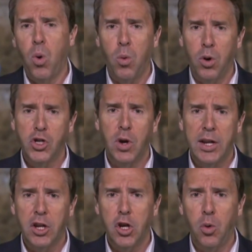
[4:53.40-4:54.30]
what we're
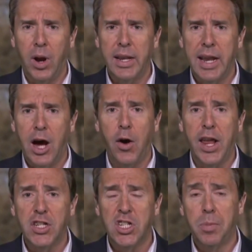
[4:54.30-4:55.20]
trying to do right now
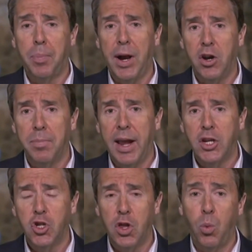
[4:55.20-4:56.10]
is to prepare to
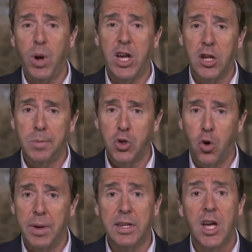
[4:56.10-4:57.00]
make sure that we can
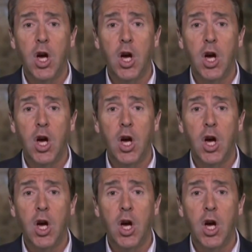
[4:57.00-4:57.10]
absorb it